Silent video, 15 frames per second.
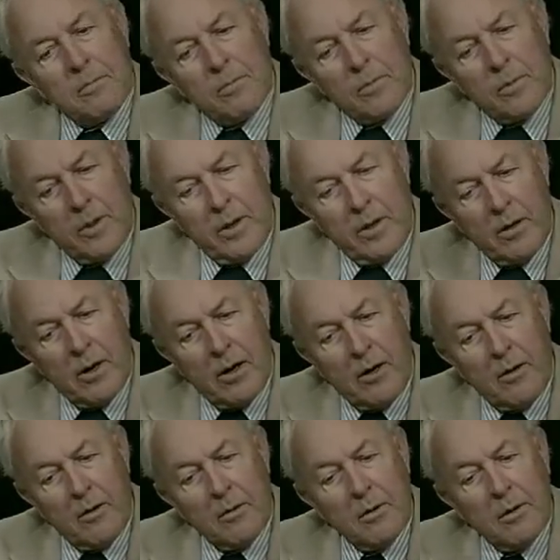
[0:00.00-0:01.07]
there
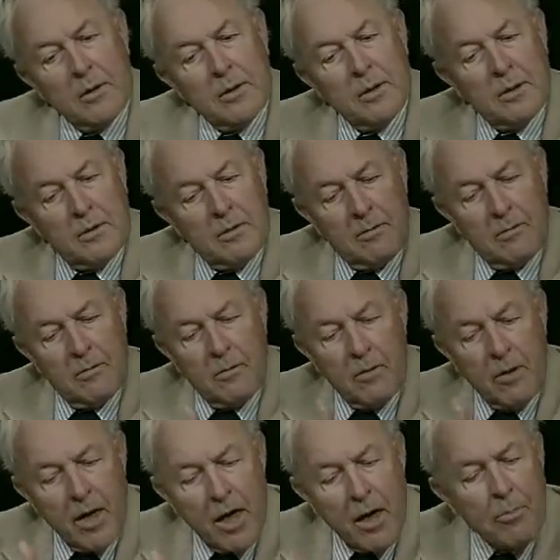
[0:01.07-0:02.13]
are
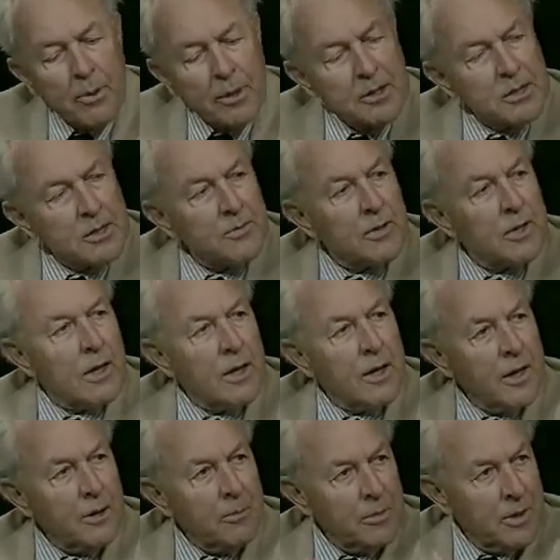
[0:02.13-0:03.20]
epochs of
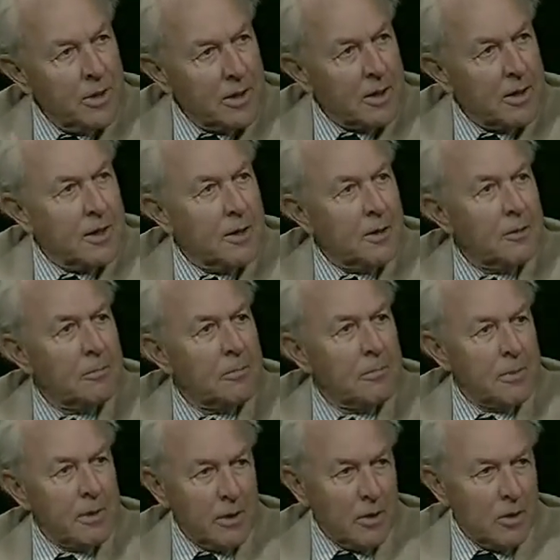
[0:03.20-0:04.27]
time that
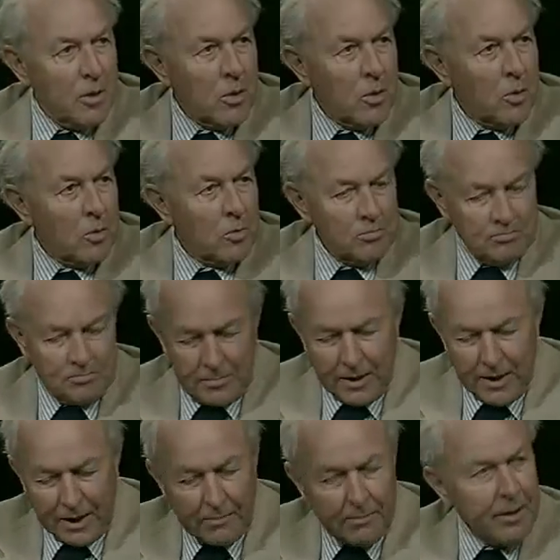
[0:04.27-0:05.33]
come and go
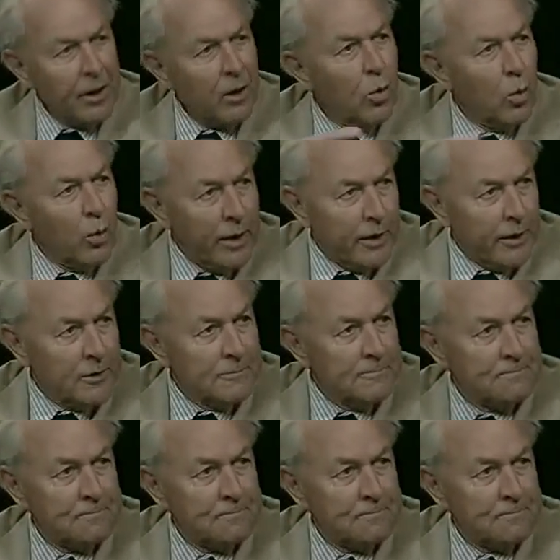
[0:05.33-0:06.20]
like a big wheel.